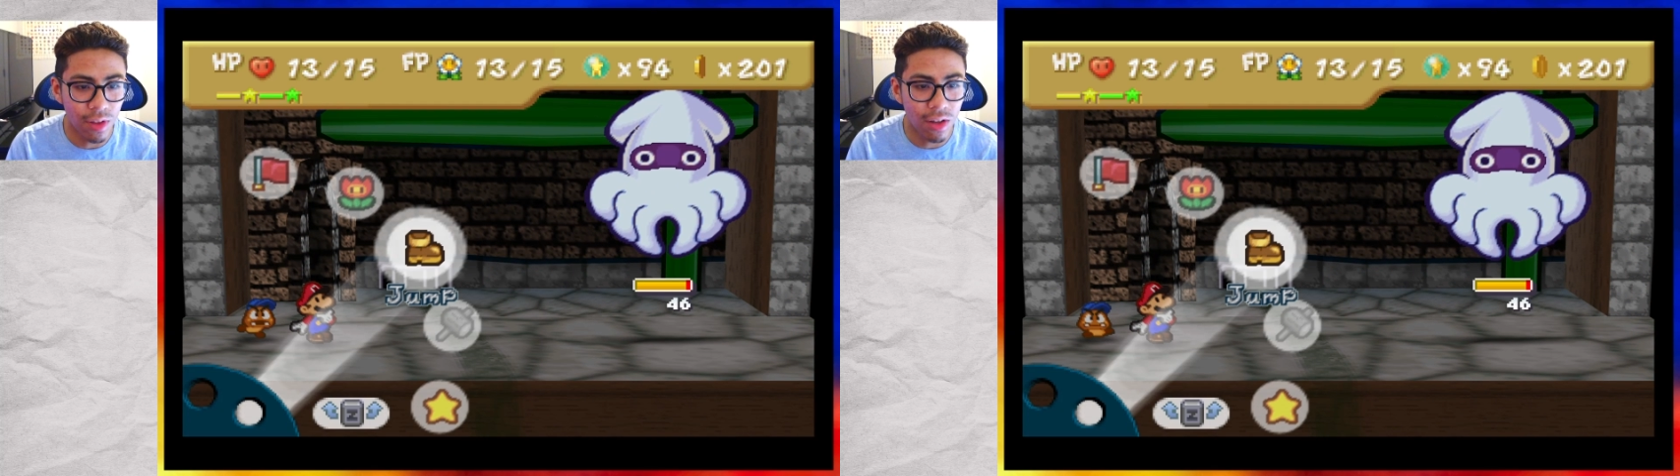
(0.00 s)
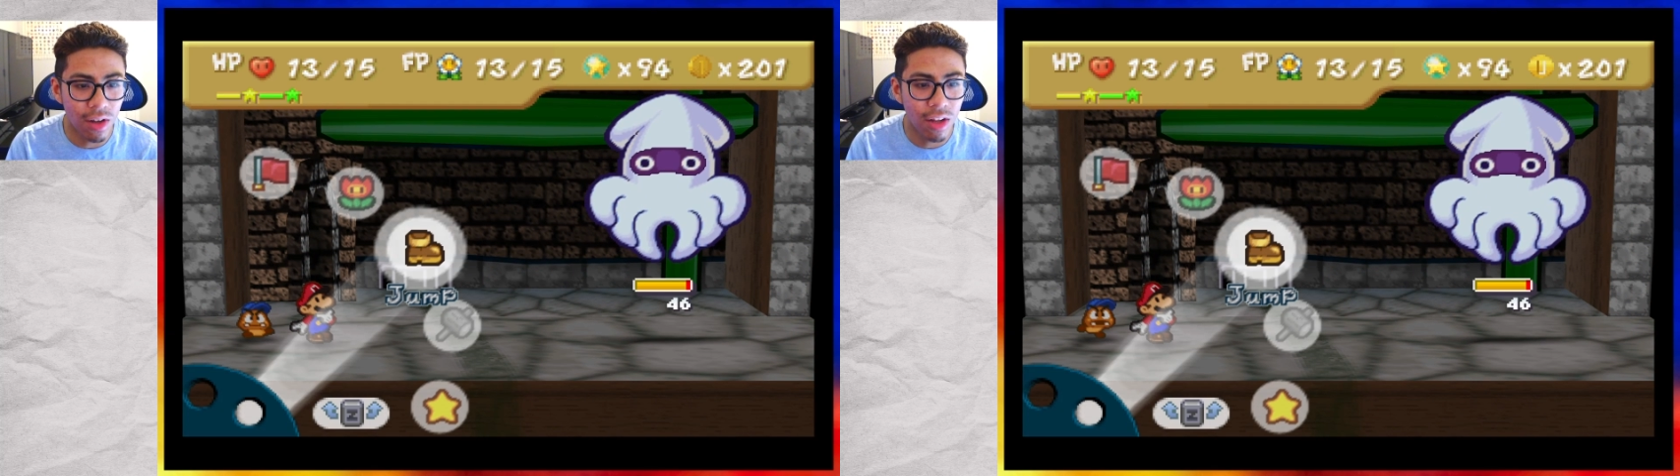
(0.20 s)

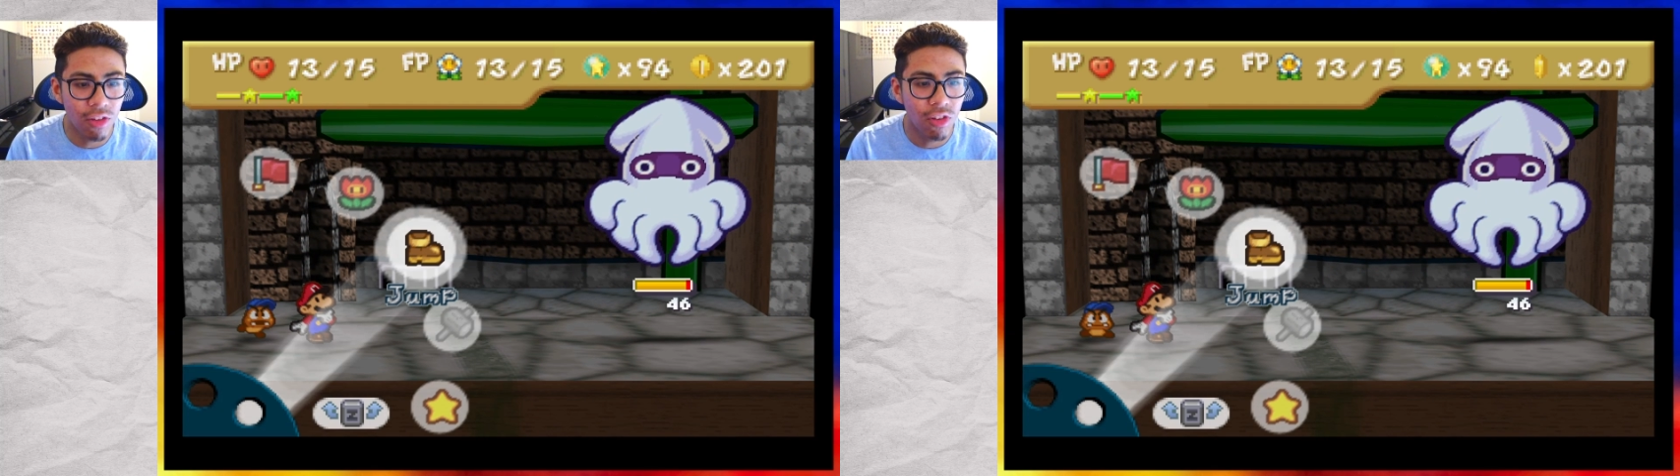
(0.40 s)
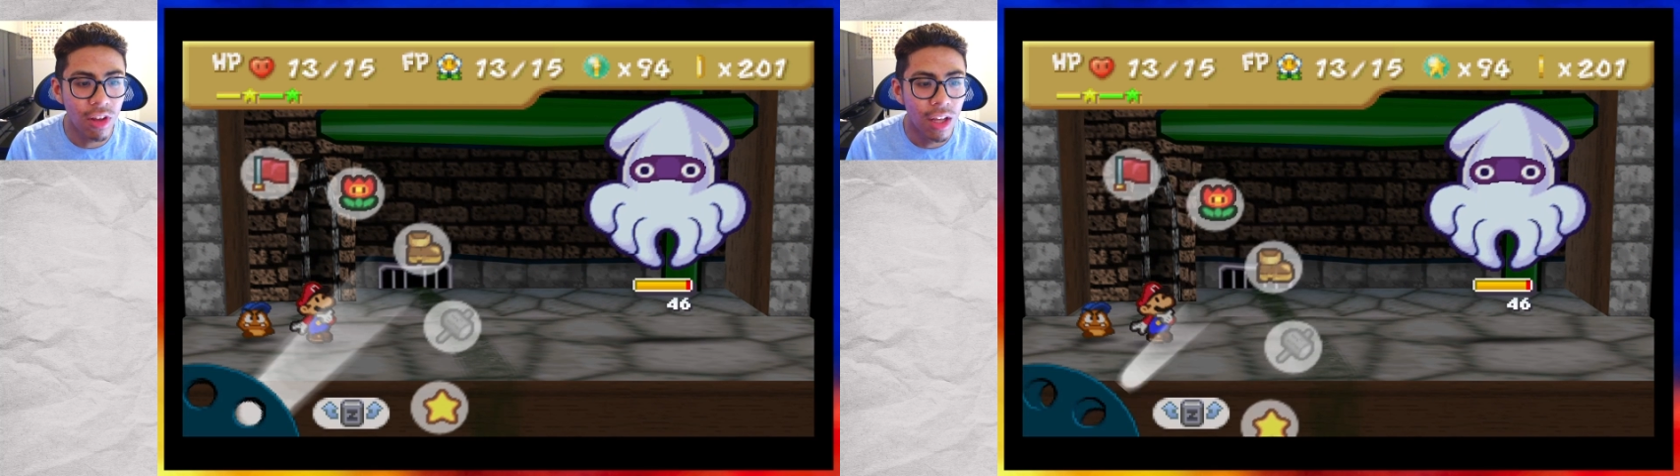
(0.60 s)
dodge.
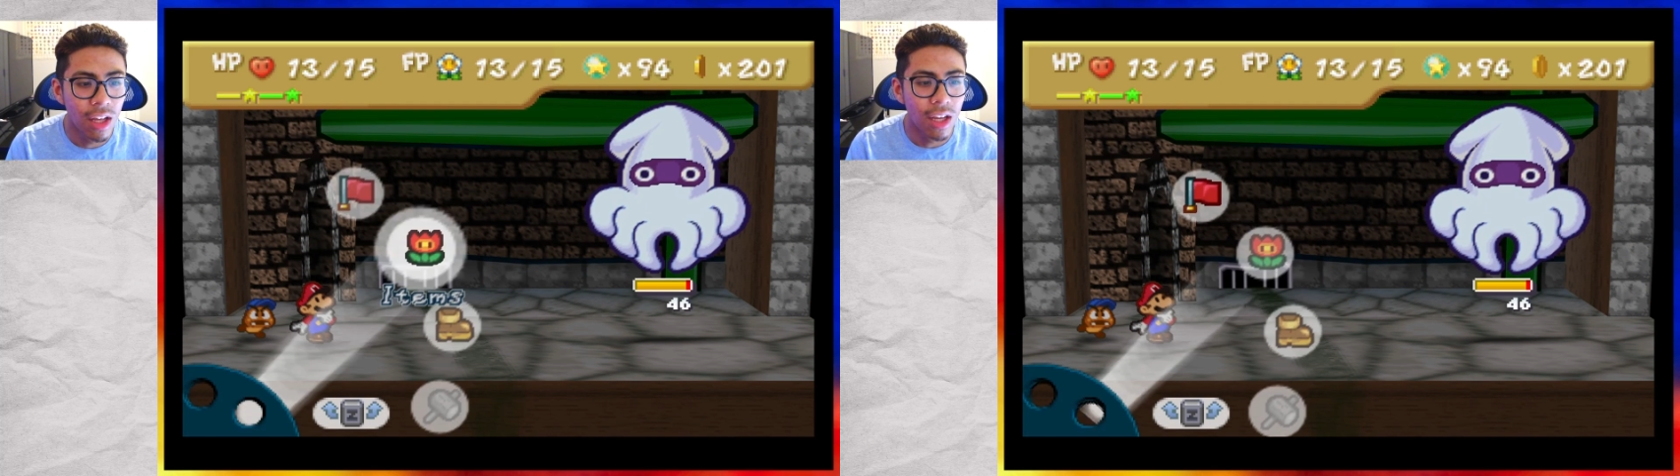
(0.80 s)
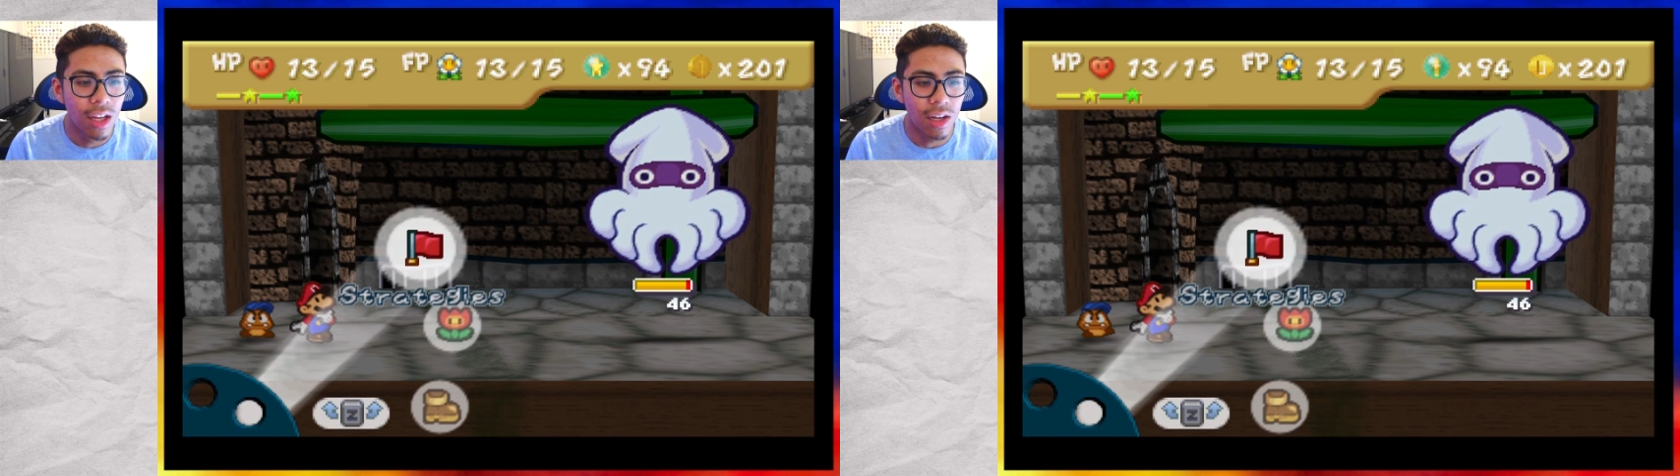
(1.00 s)

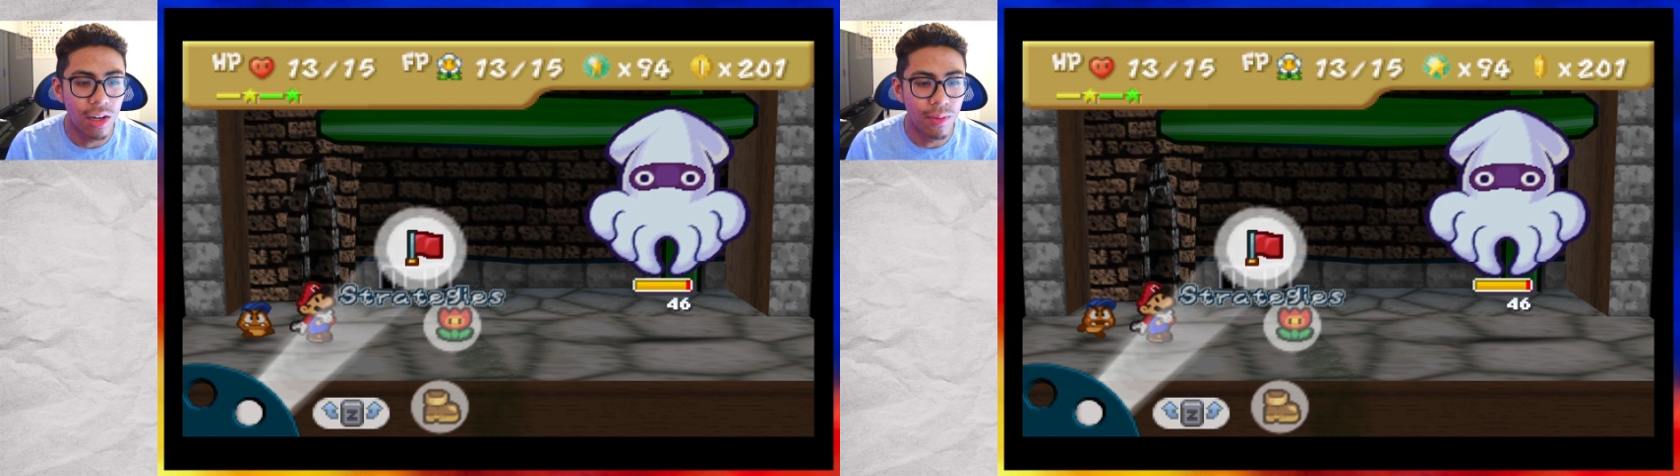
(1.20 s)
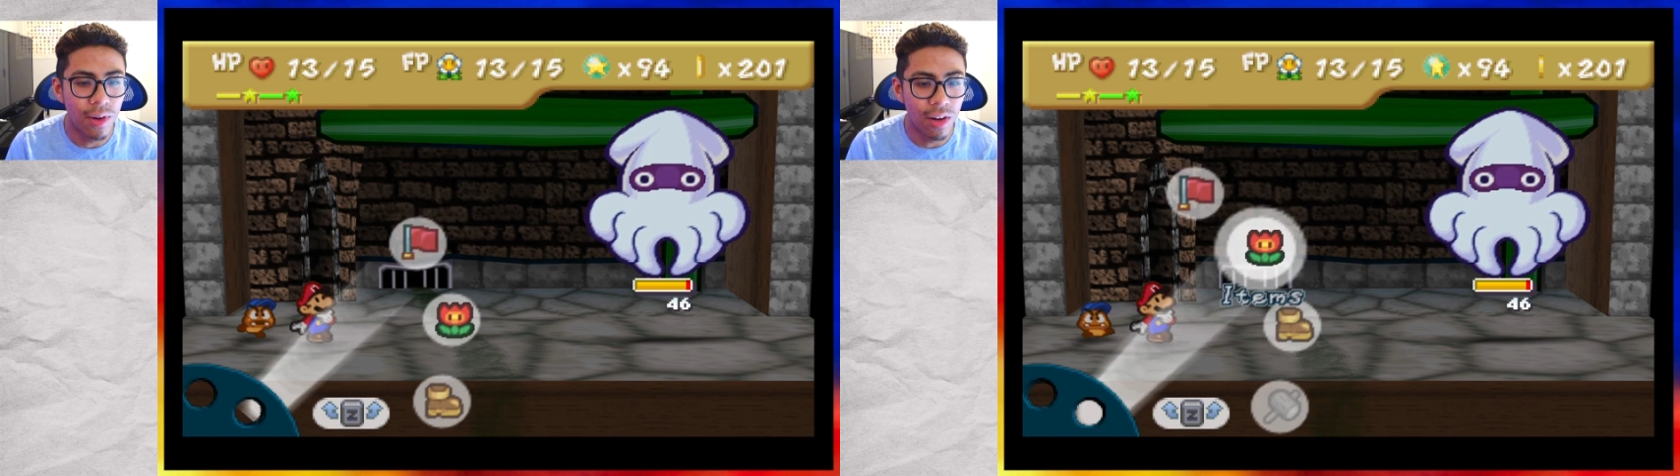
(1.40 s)

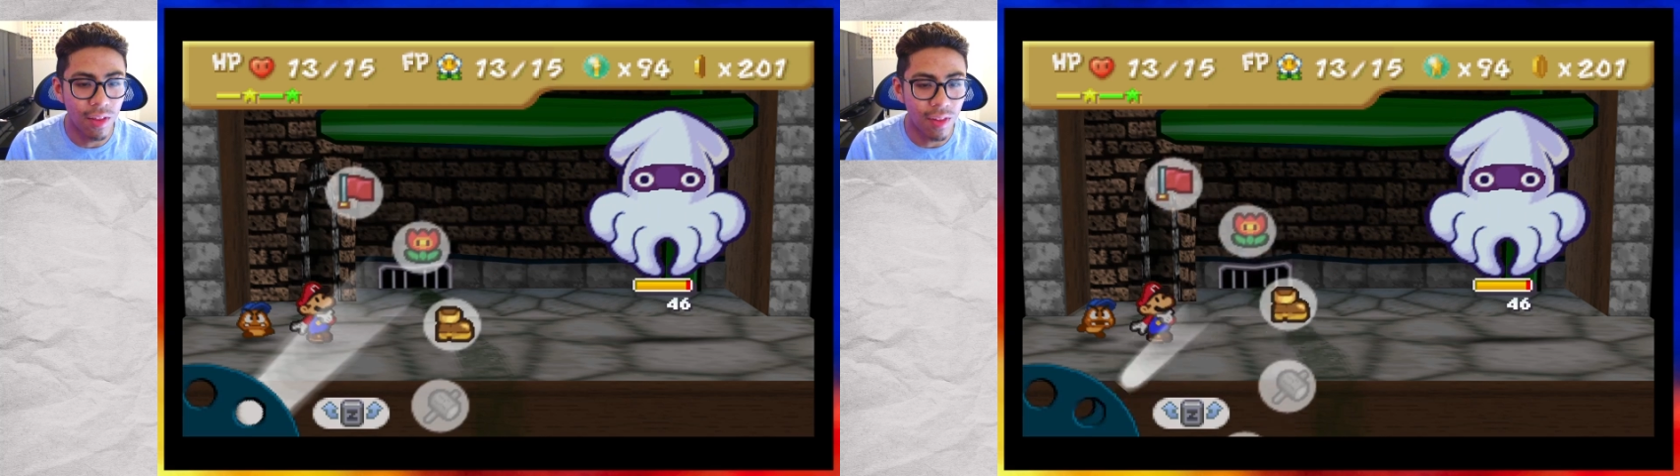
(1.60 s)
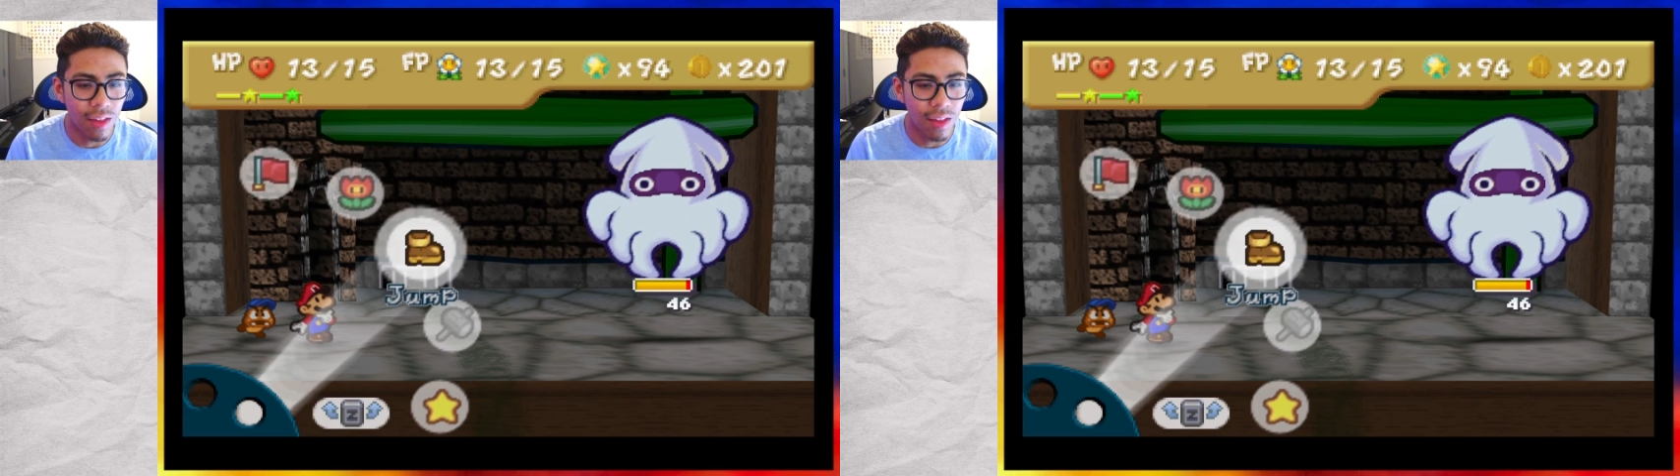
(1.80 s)
Honestly, I'm